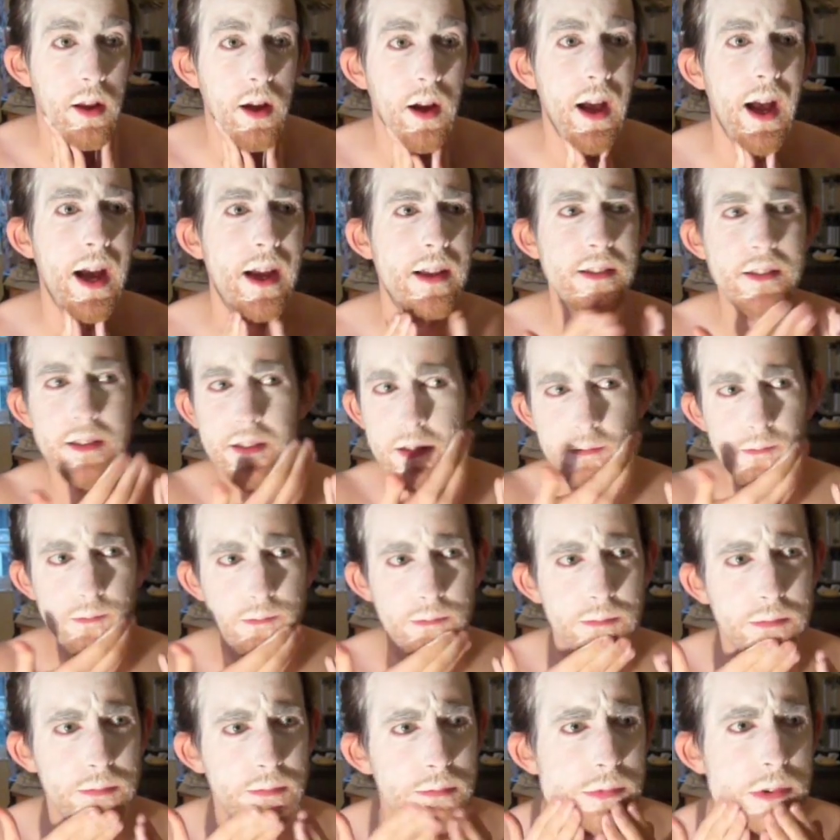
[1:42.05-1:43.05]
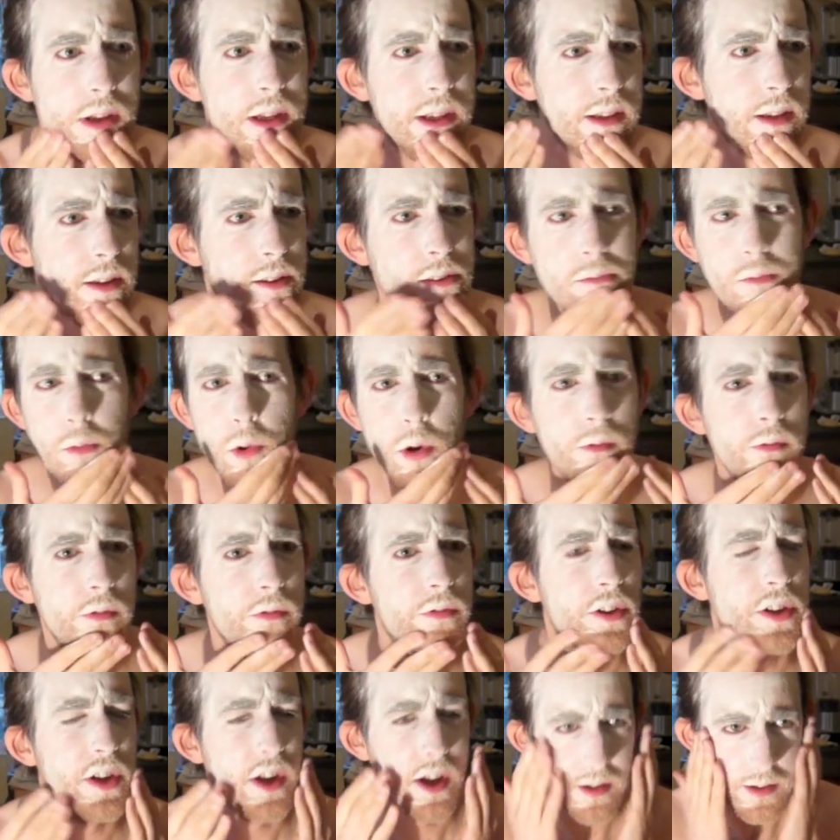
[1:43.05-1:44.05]
as it's one
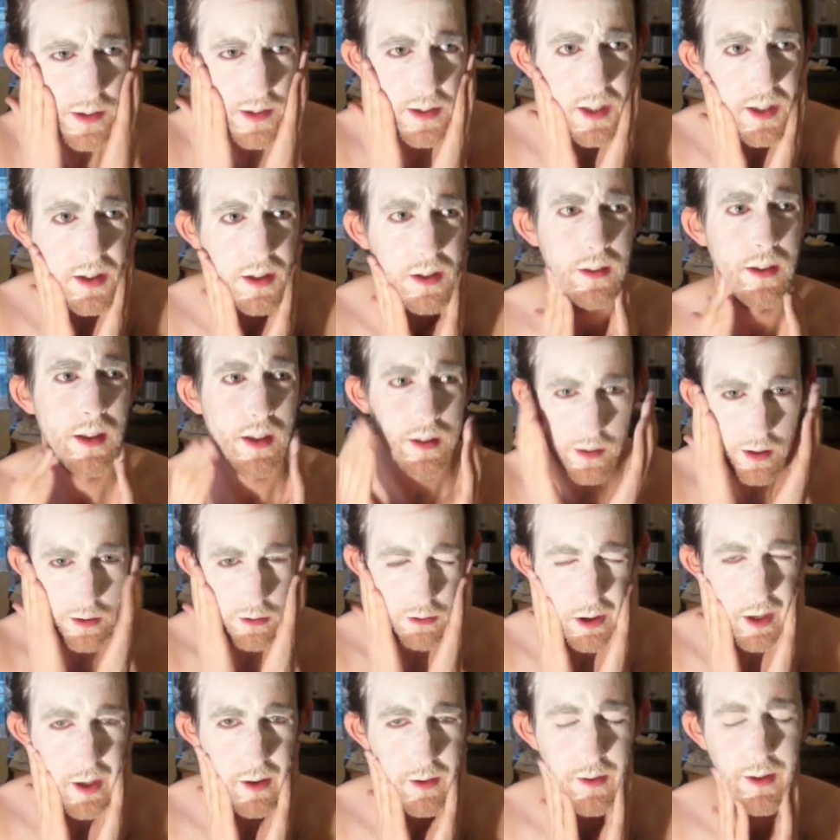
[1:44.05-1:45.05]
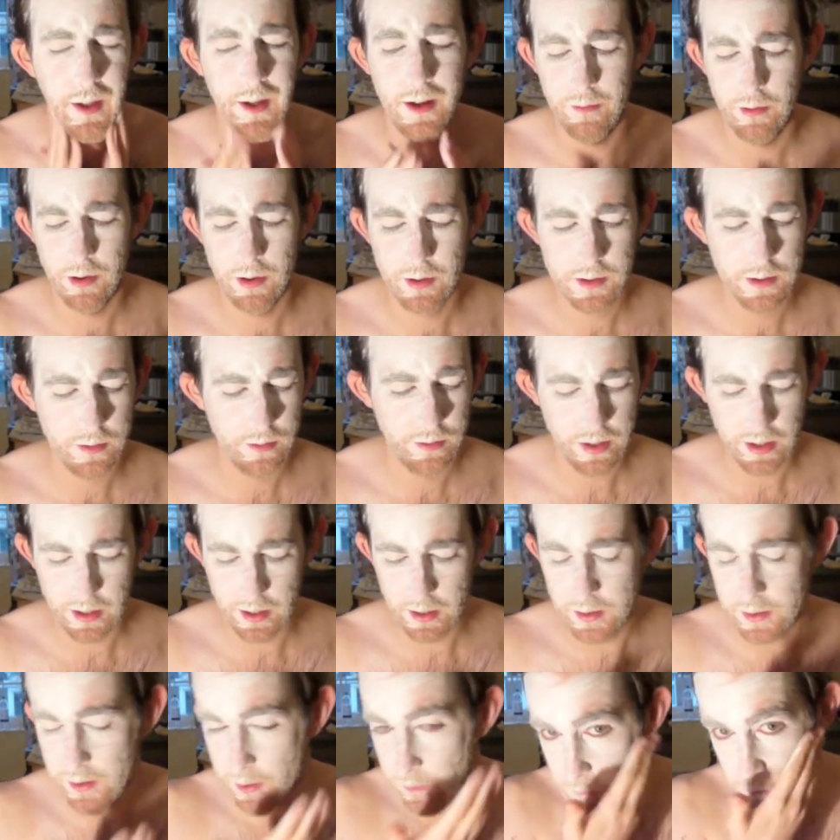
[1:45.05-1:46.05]
for nuns. I don't think they're allowed to have lots of things.